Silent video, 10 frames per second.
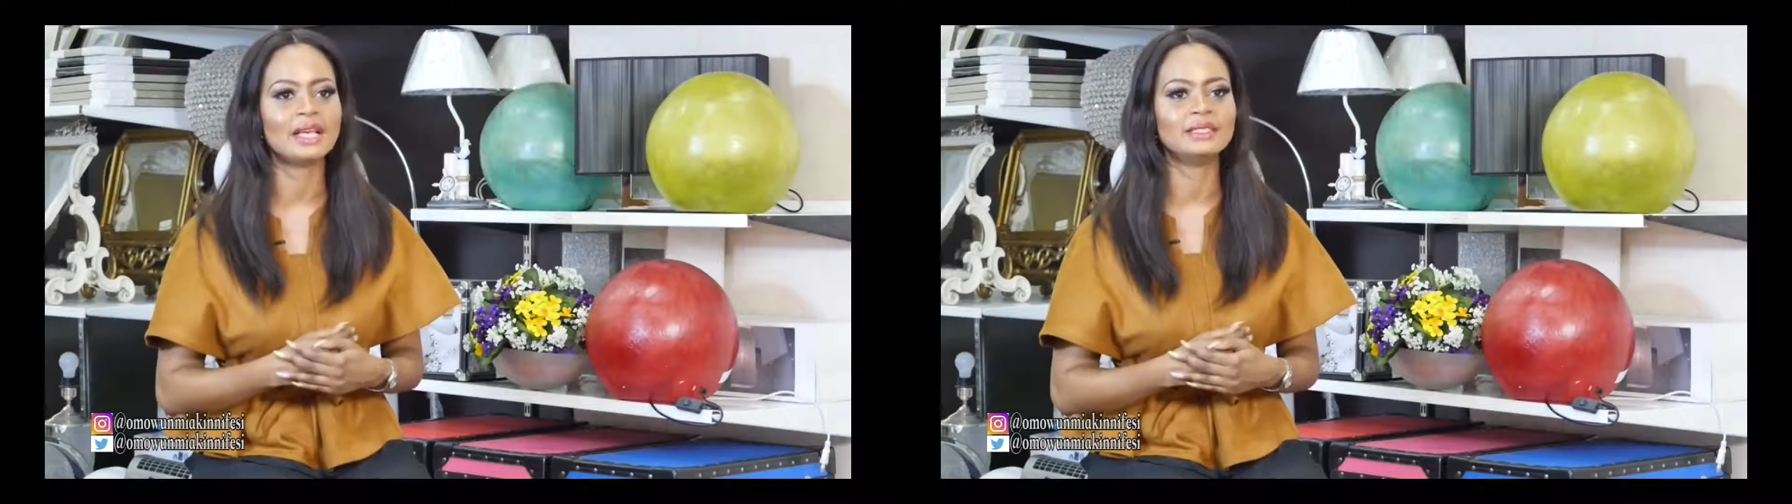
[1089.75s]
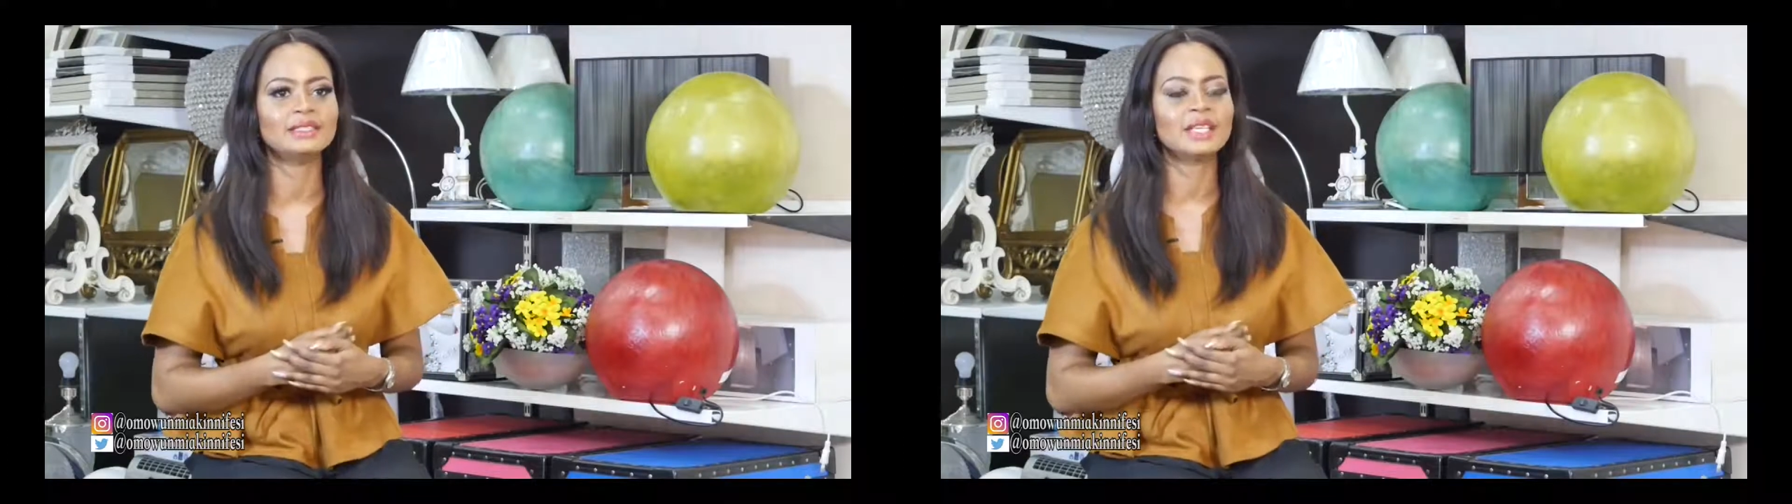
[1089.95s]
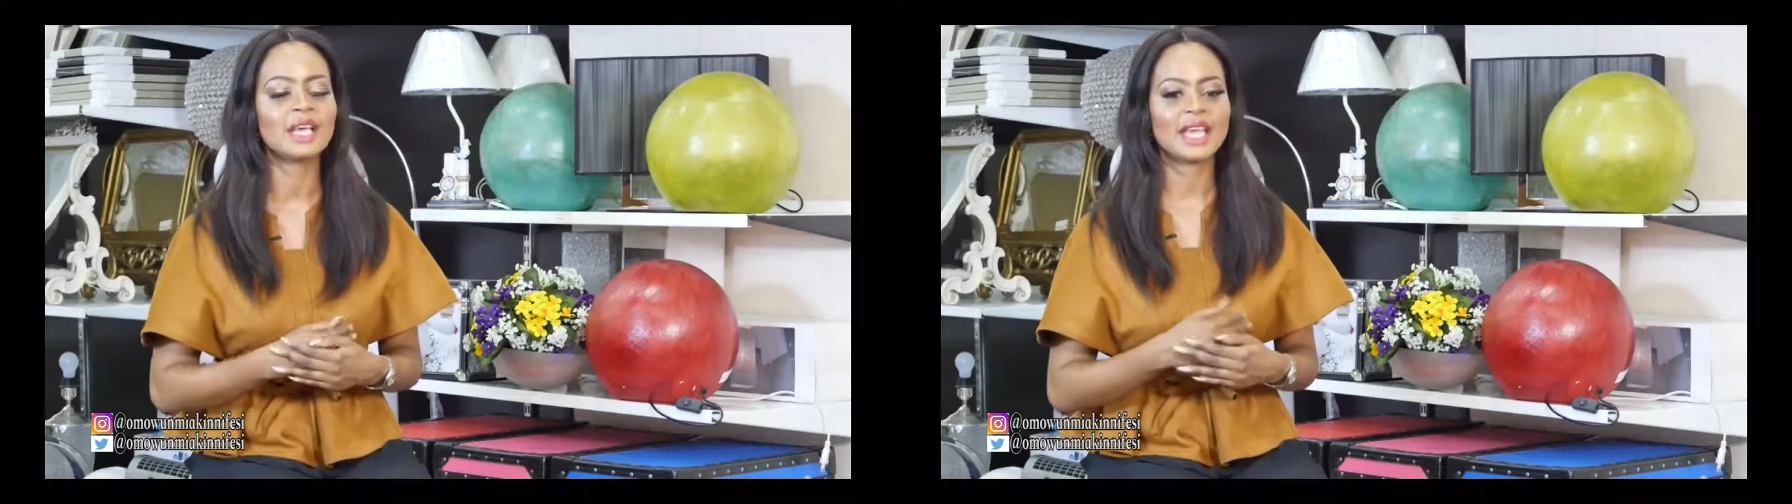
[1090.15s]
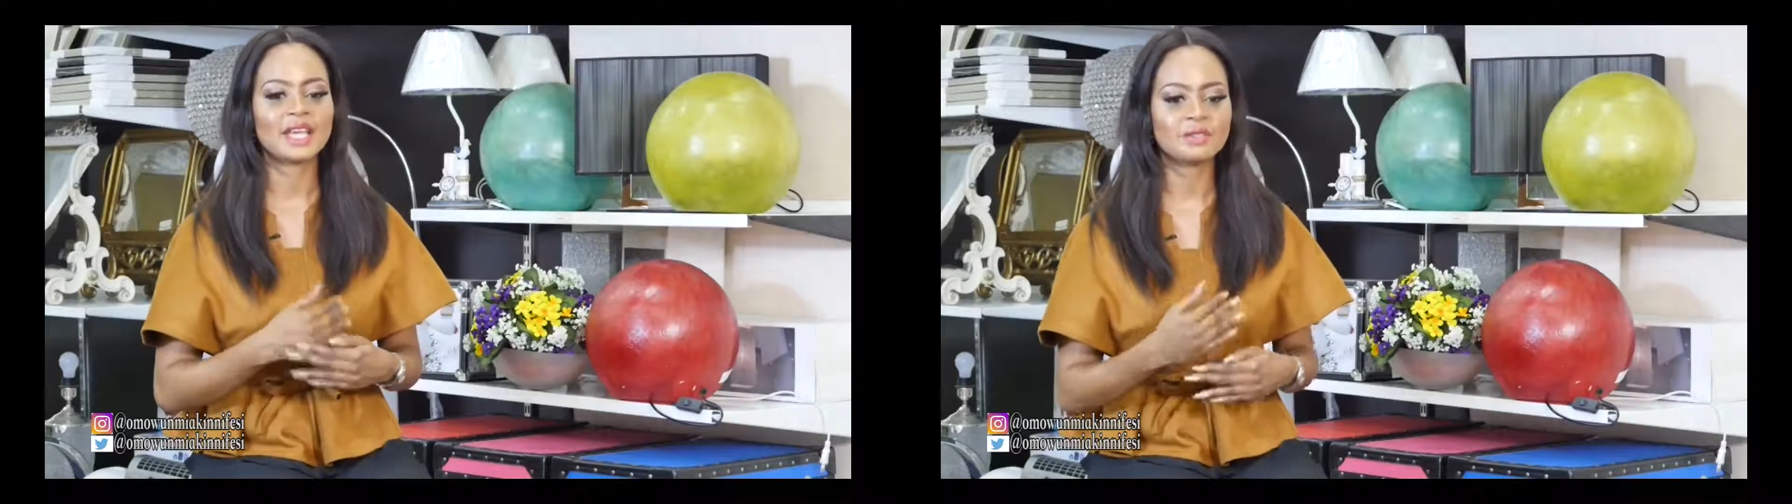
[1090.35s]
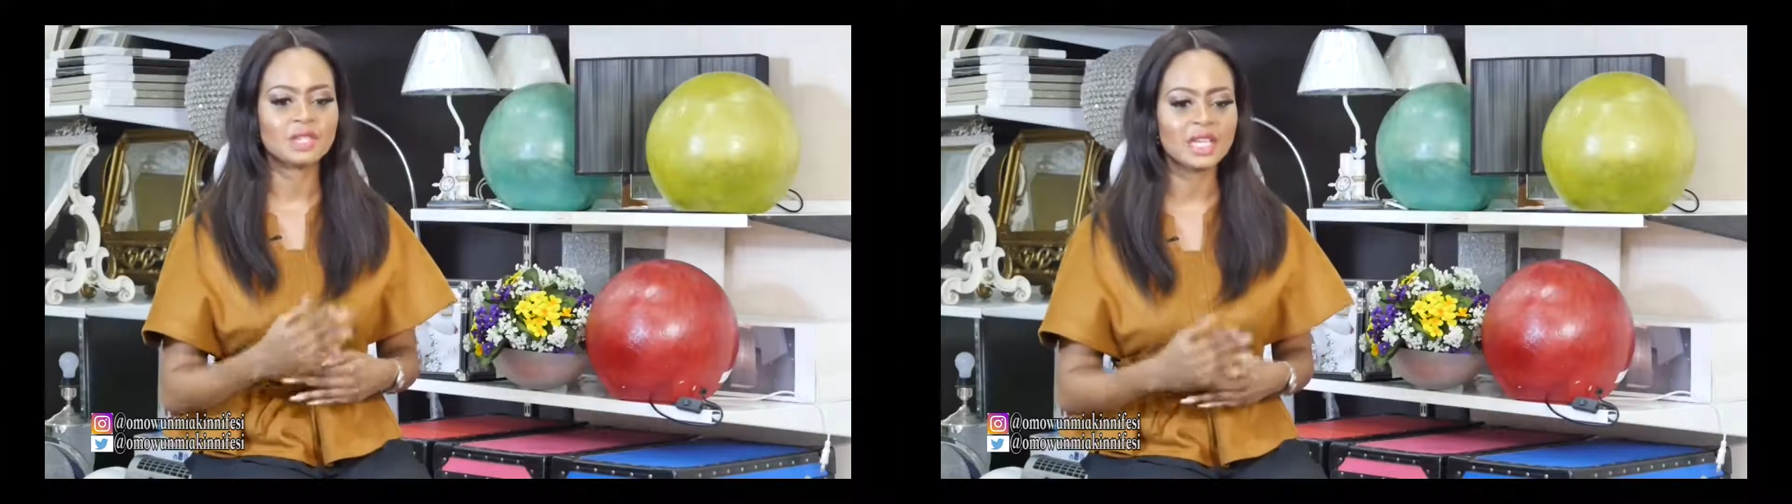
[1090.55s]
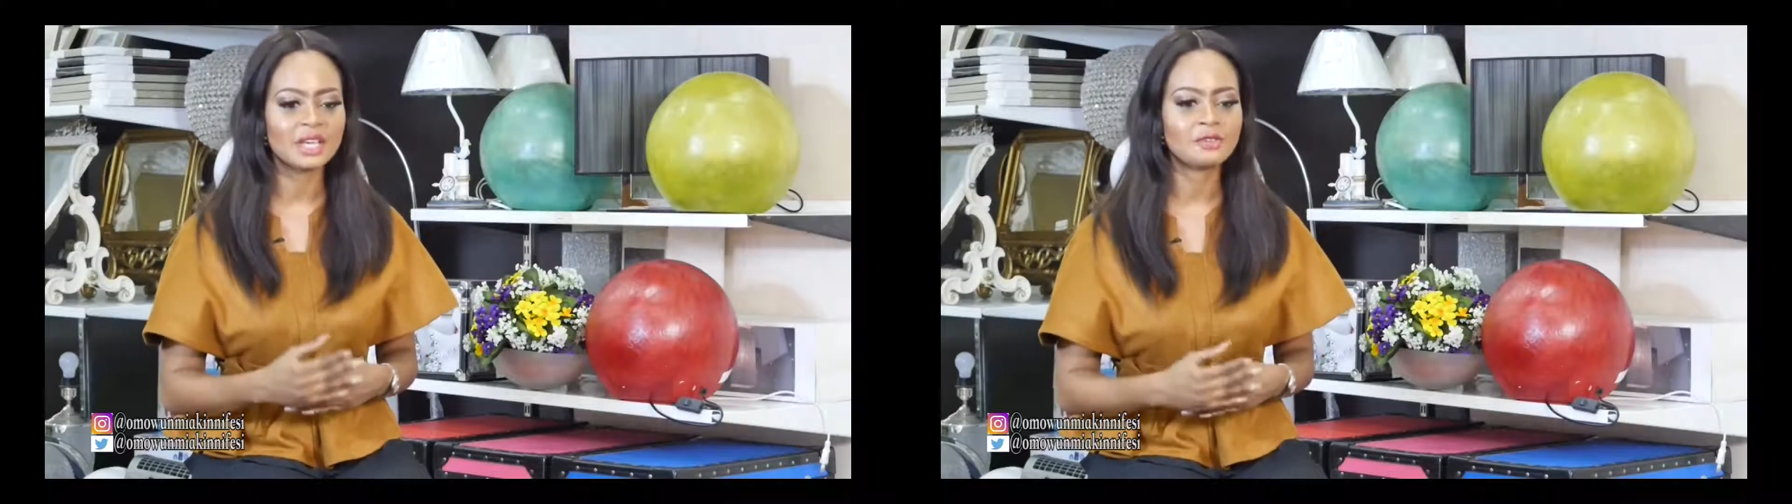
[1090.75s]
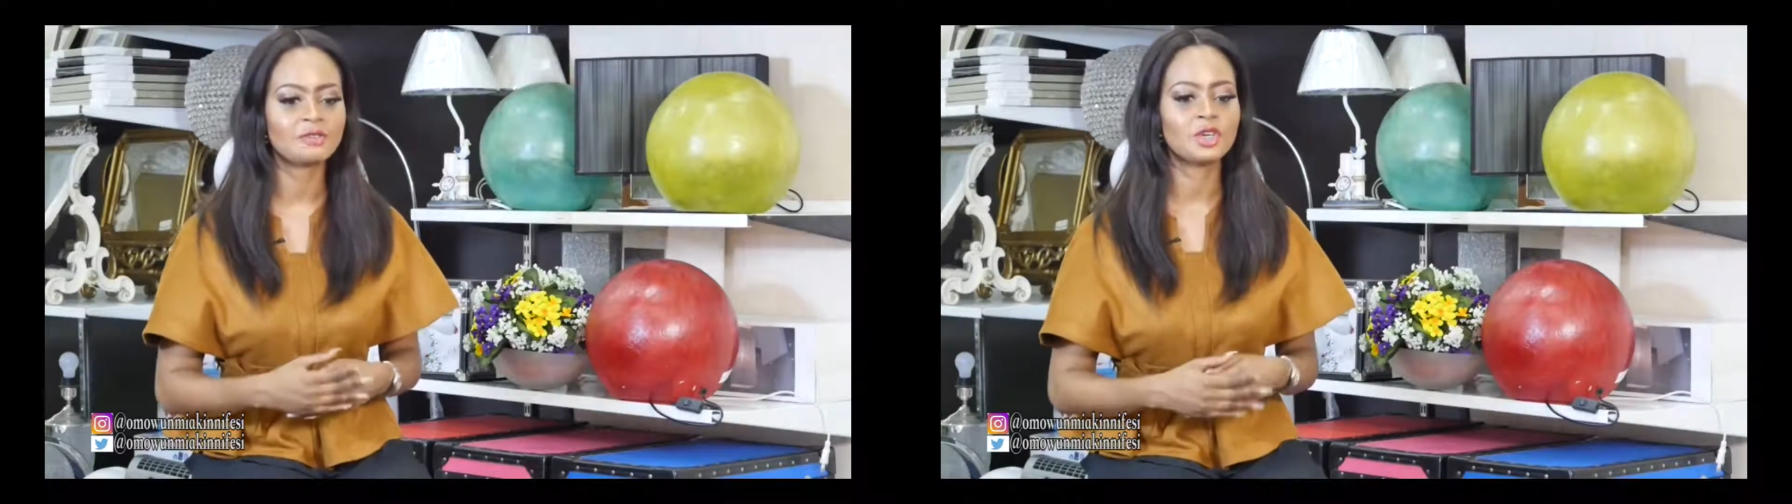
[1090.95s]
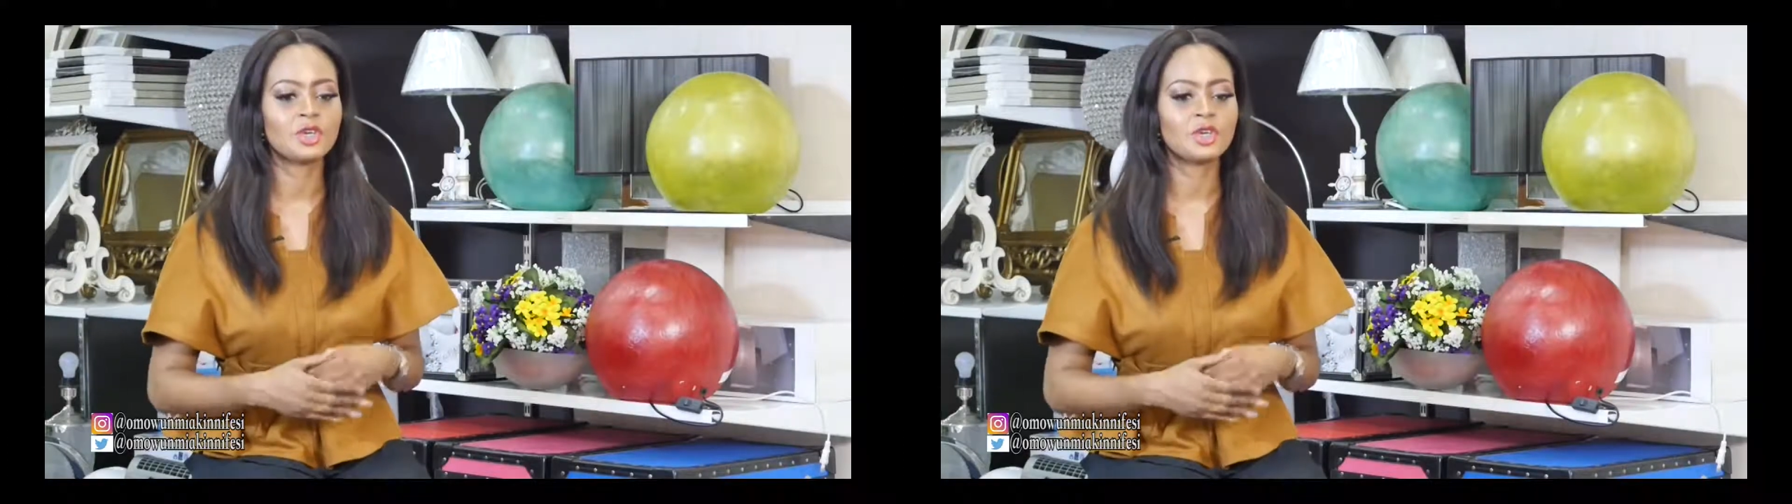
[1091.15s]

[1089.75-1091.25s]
and even if